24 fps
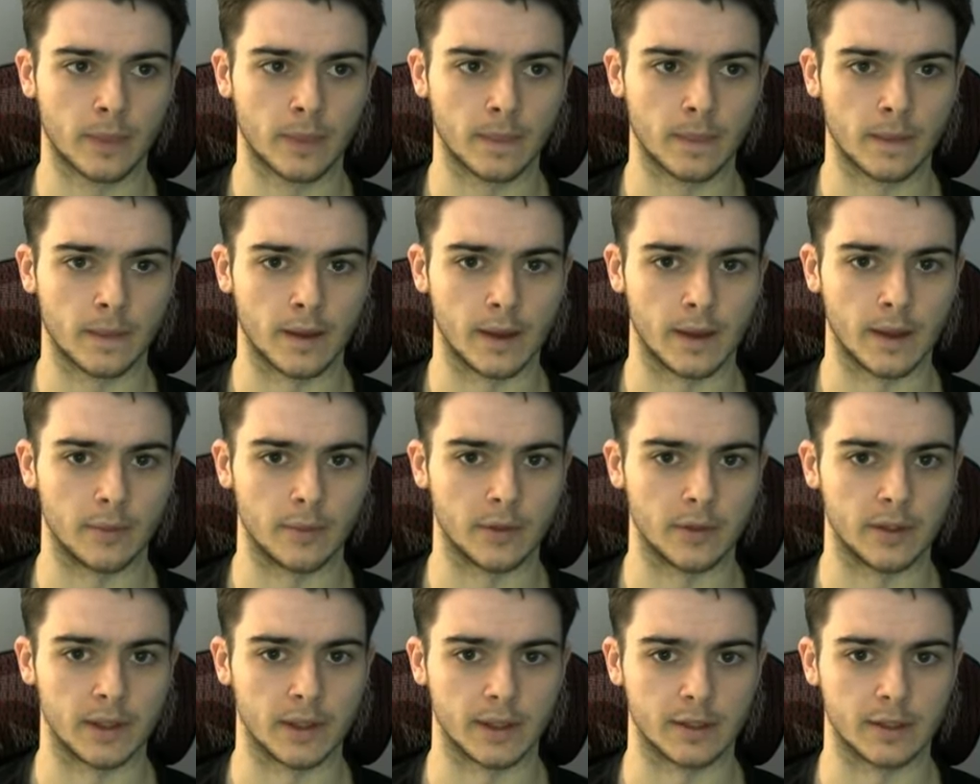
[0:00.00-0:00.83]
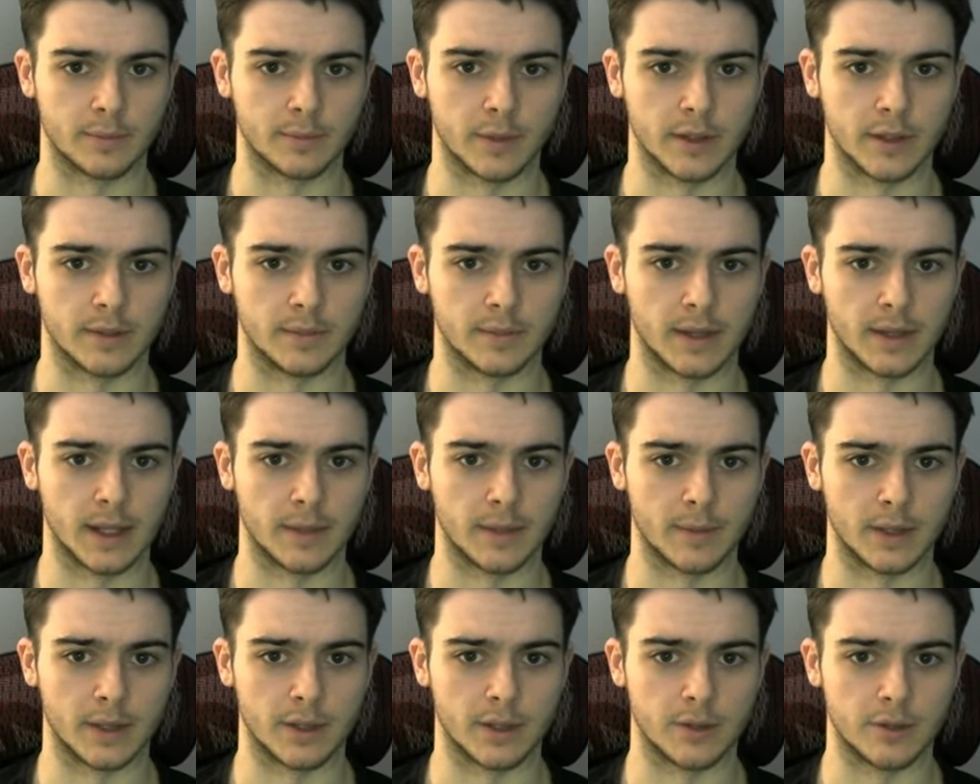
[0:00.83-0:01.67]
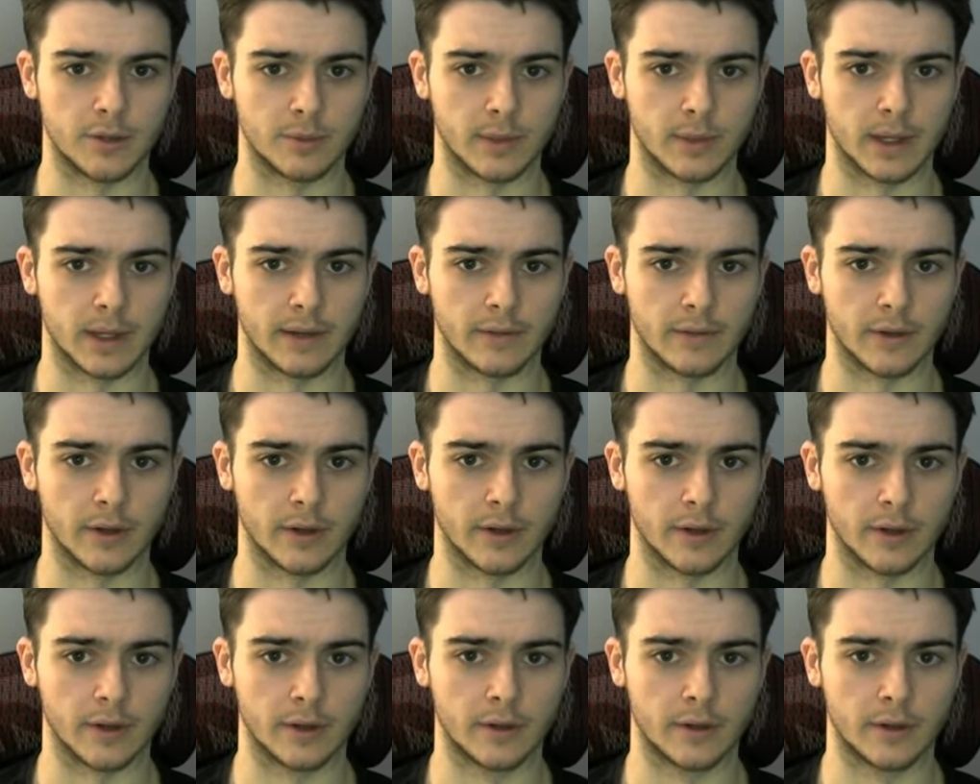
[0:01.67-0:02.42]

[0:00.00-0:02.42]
And we like spread some damage, whatever.